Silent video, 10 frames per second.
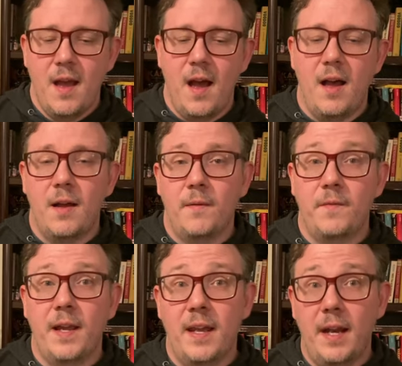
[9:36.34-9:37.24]
Uh,
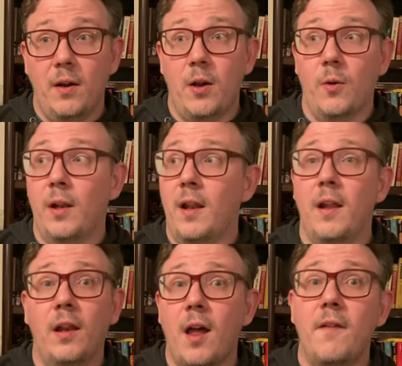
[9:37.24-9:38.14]
Via Hedera,
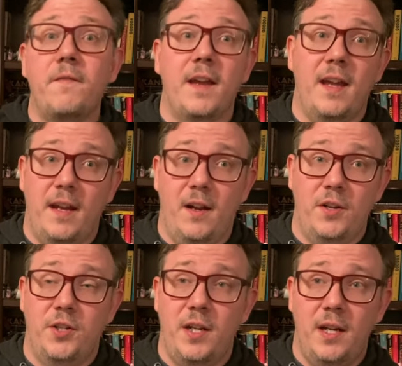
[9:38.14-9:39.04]
love Via Hedera.
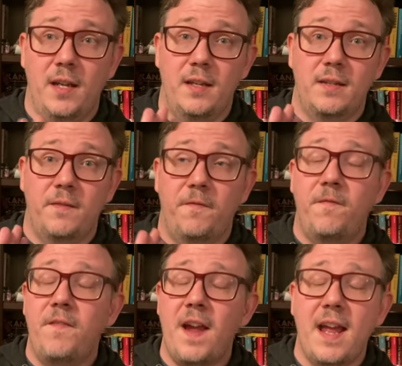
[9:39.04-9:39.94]
She is
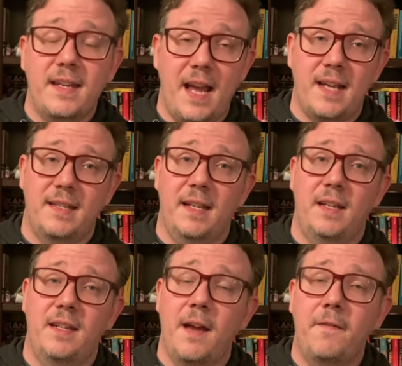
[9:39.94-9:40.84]
fantastic.
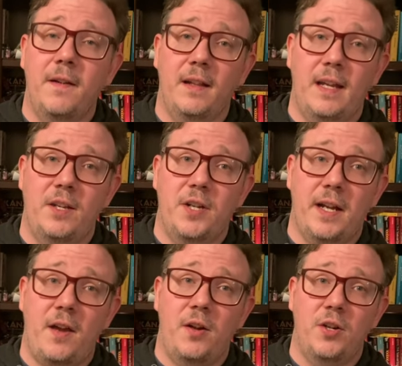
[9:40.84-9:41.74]
Definitely check
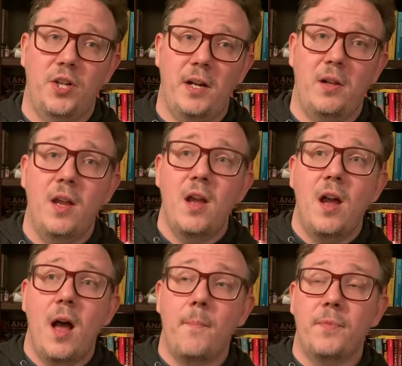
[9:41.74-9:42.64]
out her channel.
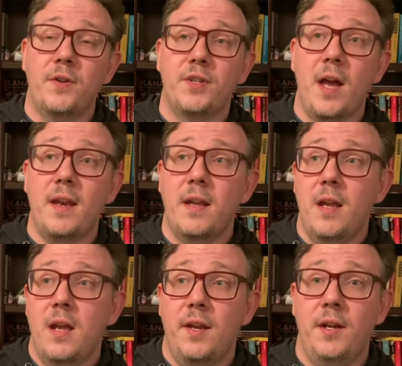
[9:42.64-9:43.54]
Um, there's not,
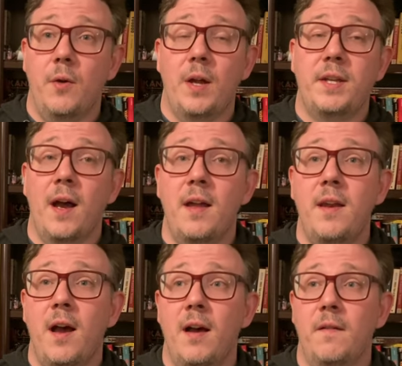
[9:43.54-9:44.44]
you know, a ton
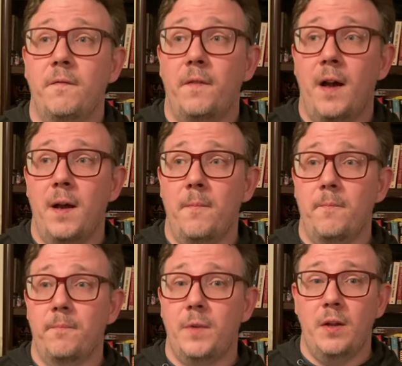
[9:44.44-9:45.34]
of,
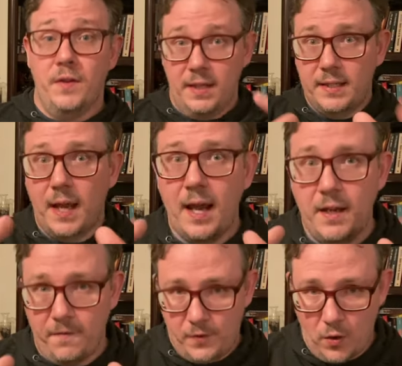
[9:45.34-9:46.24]
um, you know, this kind
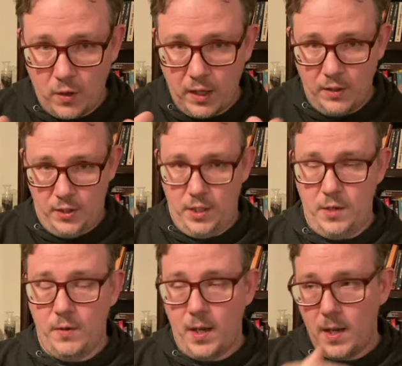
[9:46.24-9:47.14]
of talking to
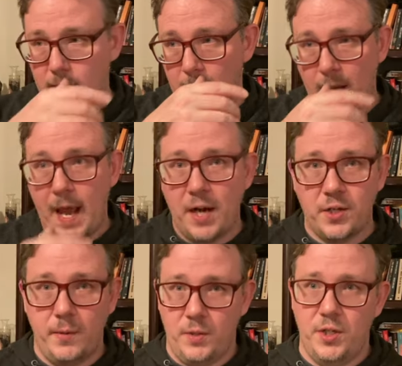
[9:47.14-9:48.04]
you content.
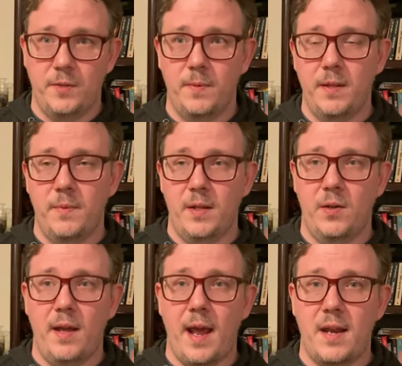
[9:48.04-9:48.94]
Actually, what she's really, really
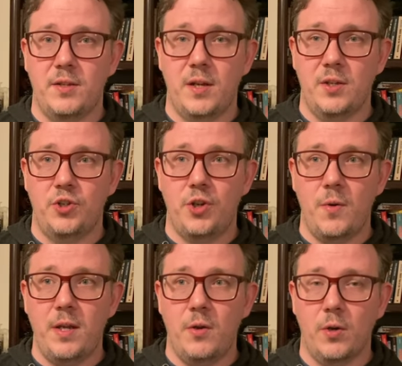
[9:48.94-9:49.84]
good at is, is
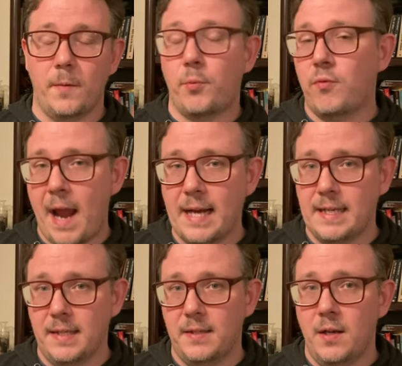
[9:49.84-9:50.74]
showing you her
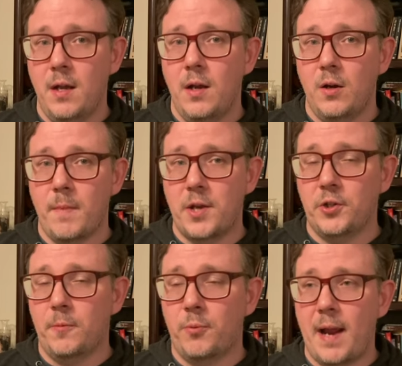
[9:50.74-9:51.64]
practice her
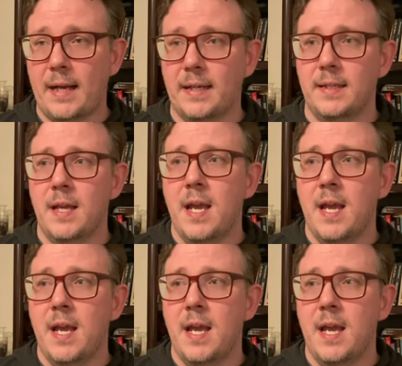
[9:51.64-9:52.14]
magical practice.